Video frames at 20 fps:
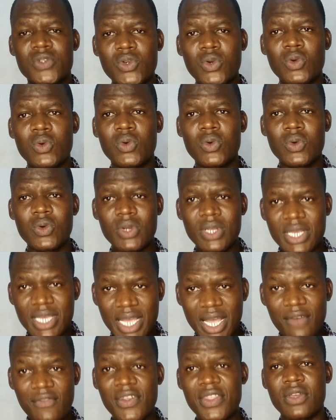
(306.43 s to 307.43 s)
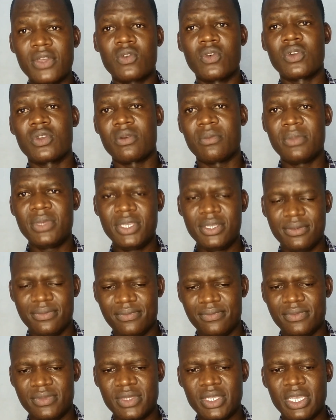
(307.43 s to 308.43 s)
to recover the economy,
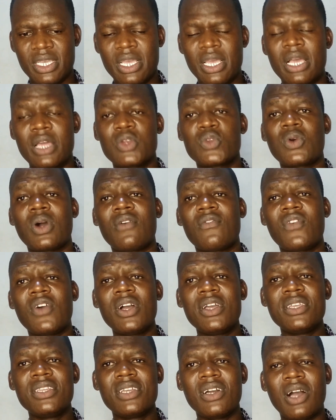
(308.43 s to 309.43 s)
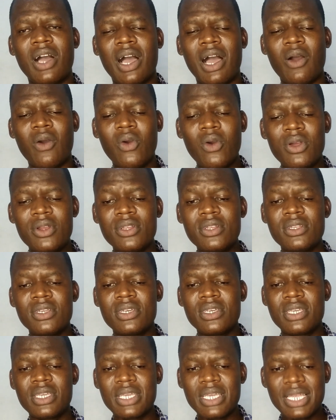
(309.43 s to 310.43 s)
to avoid
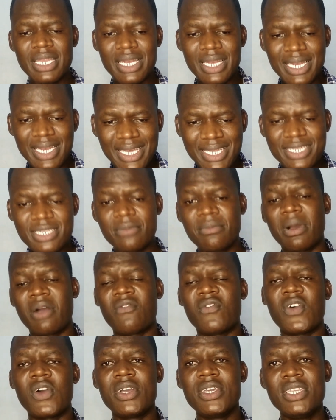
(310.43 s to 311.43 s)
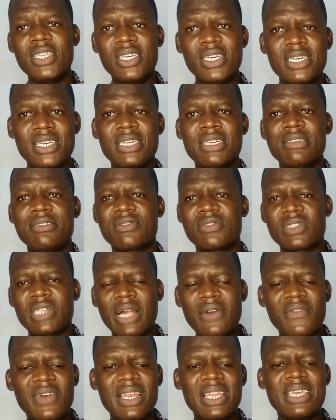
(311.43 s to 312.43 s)
or let him avoid
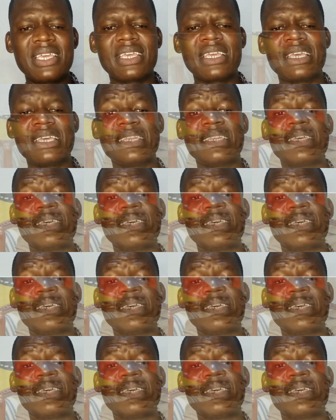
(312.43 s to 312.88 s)
traveling